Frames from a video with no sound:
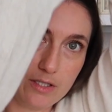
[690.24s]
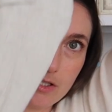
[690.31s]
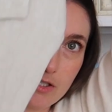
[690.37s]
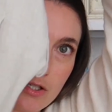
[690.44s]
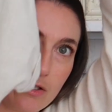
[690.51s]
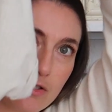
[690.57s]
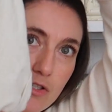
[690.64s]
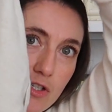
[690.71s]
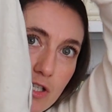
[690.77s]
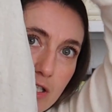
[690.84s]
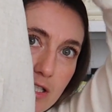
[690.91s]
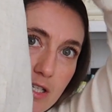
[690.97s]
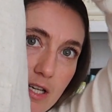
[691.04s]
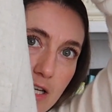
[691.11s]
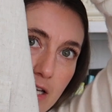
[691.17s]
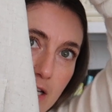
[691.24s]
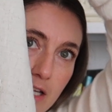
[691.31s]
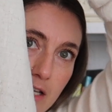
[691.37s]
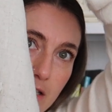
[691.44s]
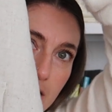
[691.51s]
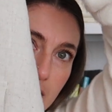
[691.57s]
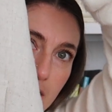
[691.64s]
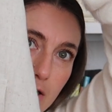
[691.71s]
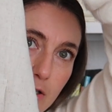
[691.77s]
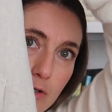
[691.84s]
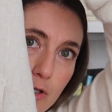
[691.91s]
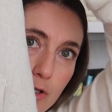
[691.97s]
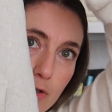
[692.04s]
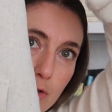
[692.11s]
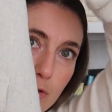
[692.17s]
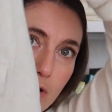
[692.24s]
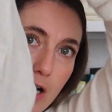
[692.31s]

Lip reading: So it's just a neutral